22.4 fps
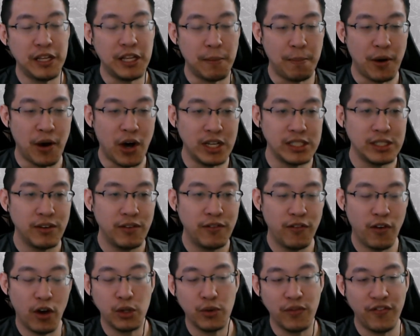the boss,
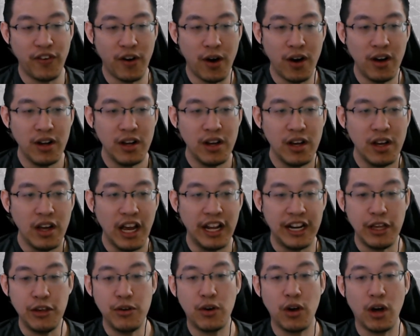4 to 4, and
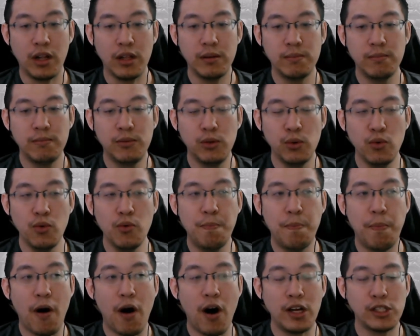then you got 2
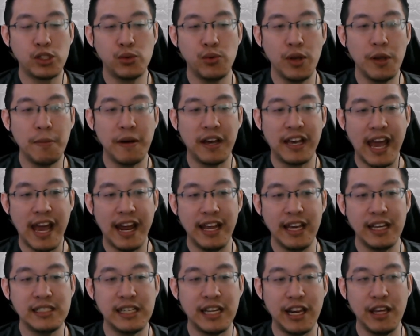boss doing
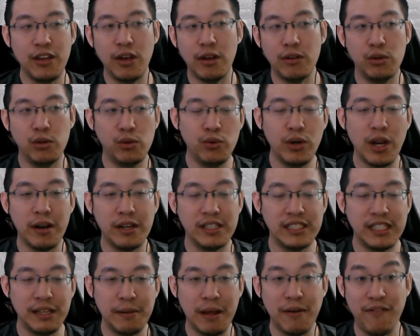mechanics, and then you have to do that at the
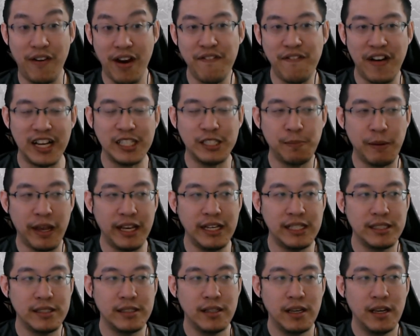same time, very fast
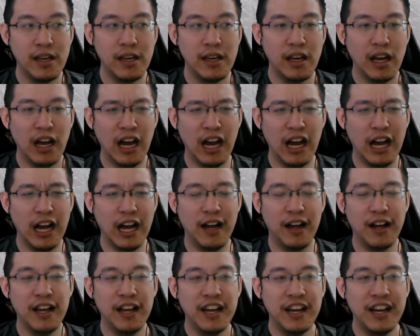pace.
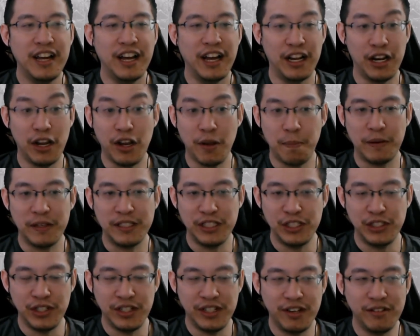A lot of
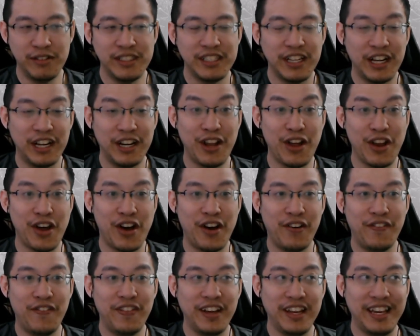positionals, a lot
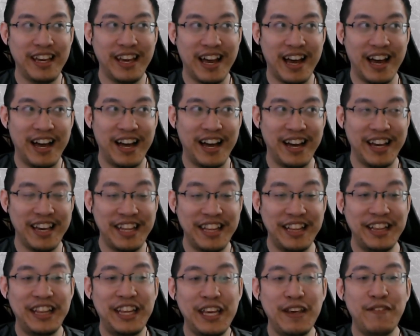of
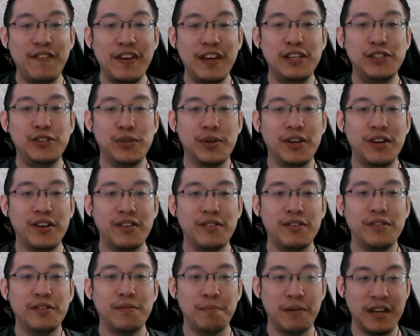
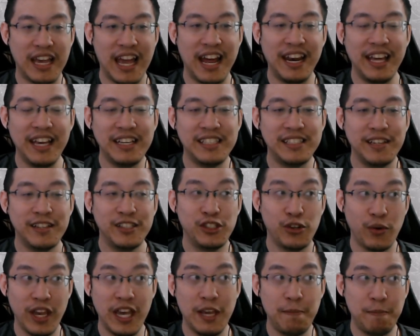individual mechanics.
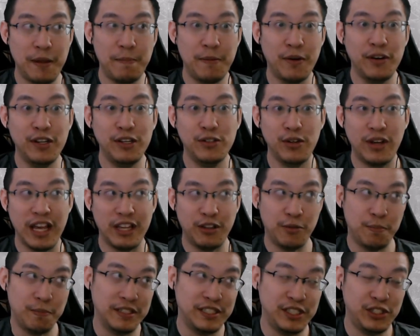So 8 people need to get to
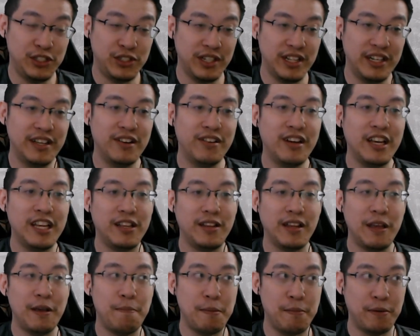positional,
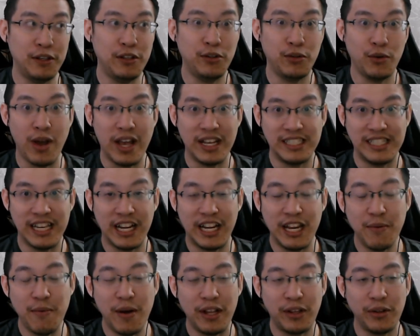8 people need to go
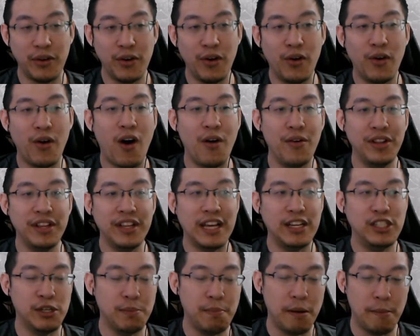exactly where to go,
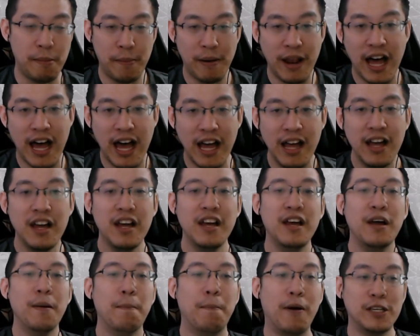orientation, blah blah blah,
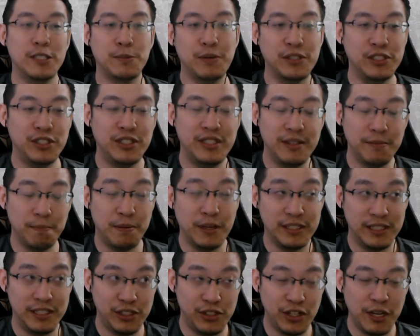boss
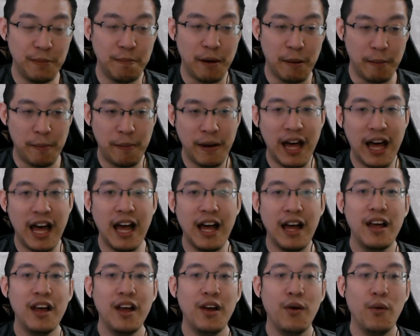positioning, blah blah blah,
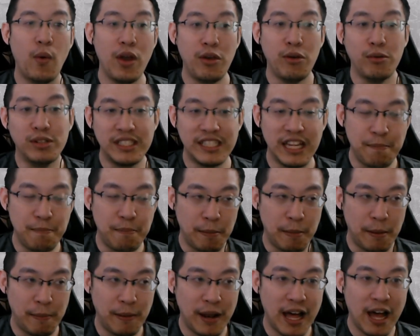where you stand, blah
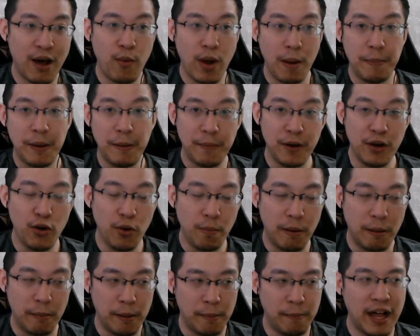blah blah, where people go,
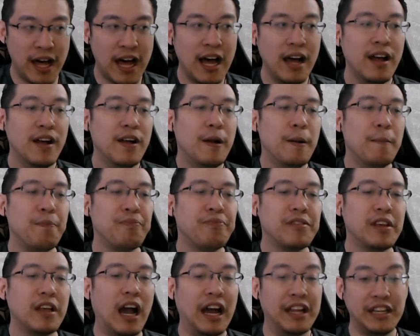blah blah blah.
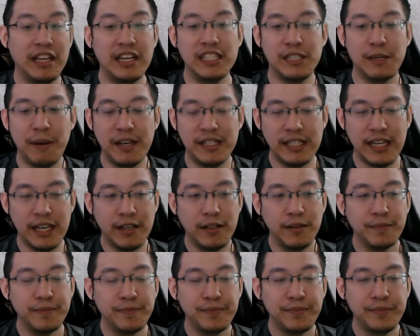I think it's amazing,
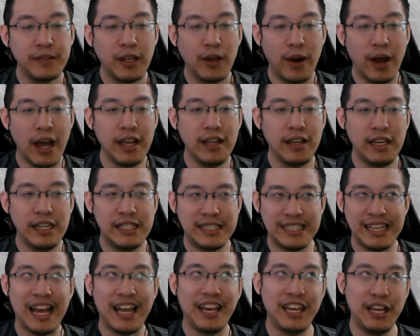right?
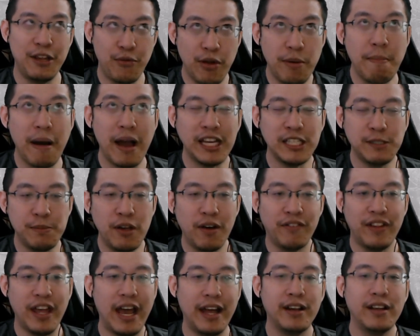It's like, it reminds me of
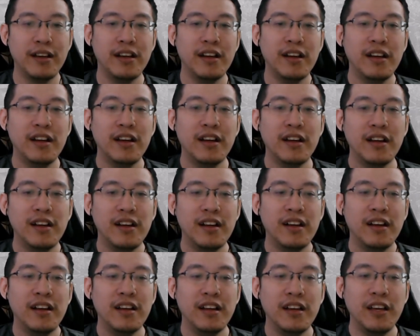that.
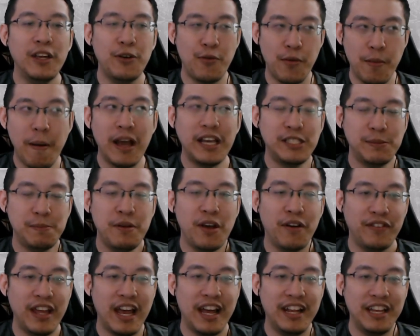It reminds me
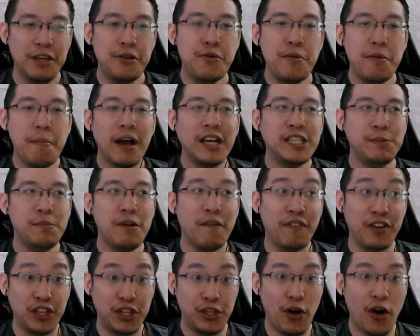of that. It reminds me of
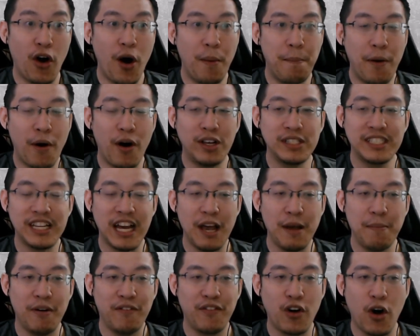a door boss
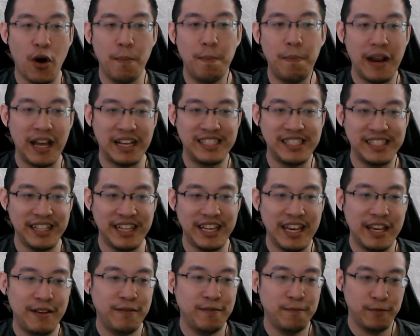type of
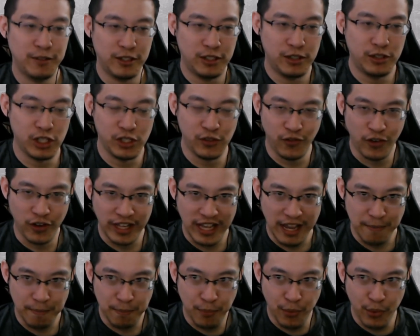complexity, just for
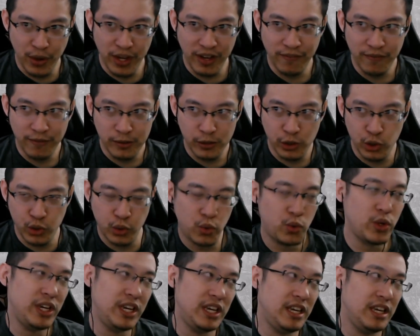that brief
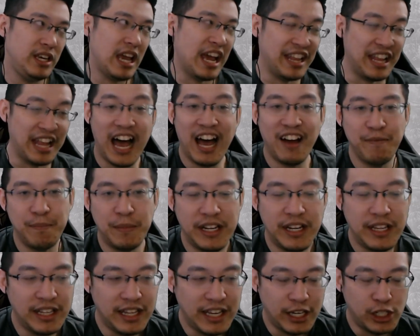3.5
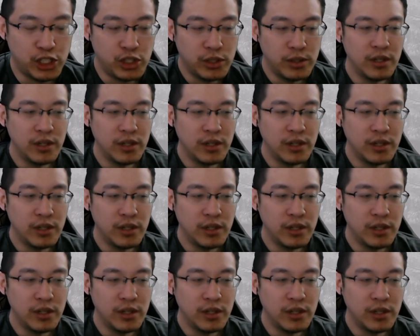minute each,